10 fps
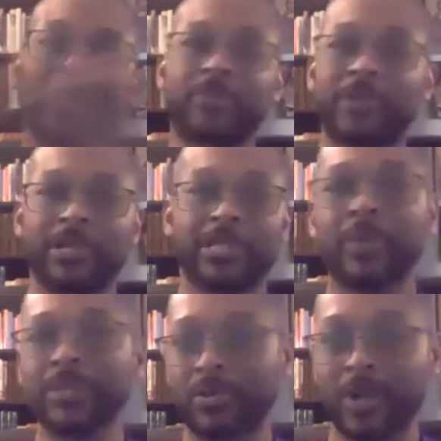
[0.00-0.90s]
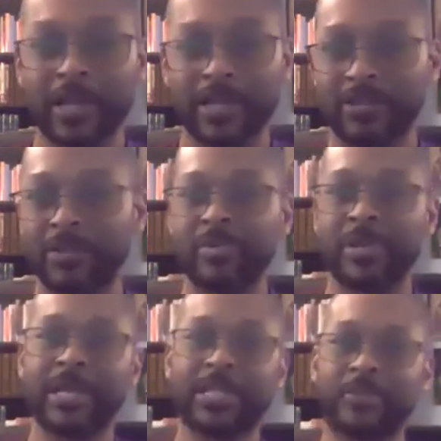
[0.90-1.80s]
expert in Thomas Aquinas, or I want to be
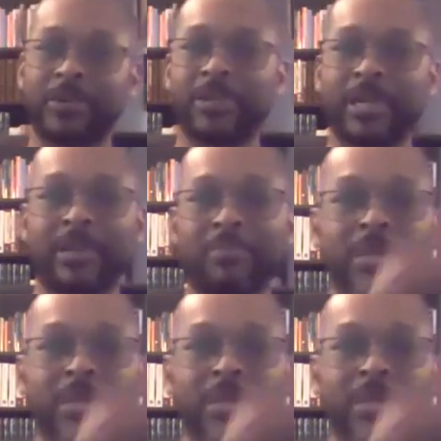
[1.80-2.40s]
an expert in